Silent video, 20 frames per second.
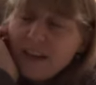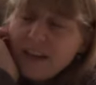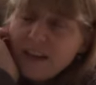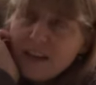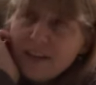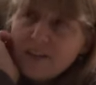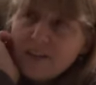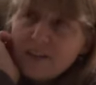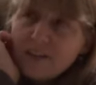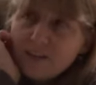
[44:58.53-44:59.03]

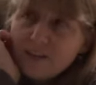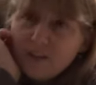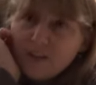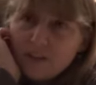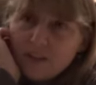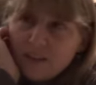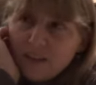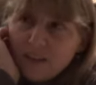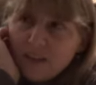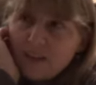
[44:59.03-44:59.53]
in
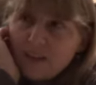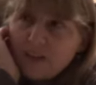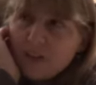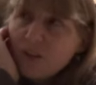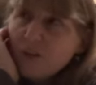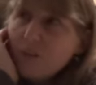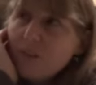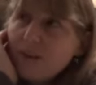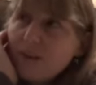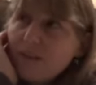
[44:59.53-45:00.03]

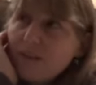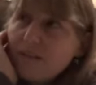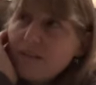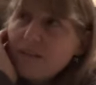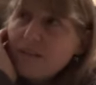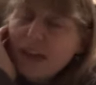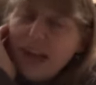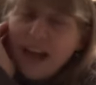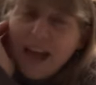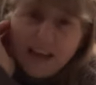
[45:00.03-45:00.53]
association with
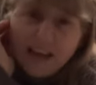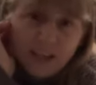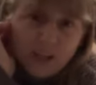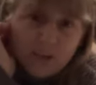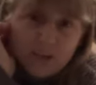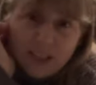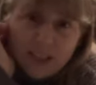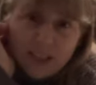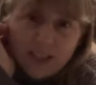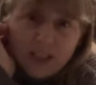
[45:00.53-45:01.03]
an
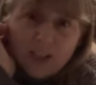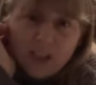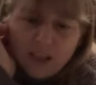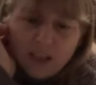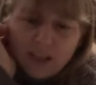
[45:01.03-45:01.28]
accusation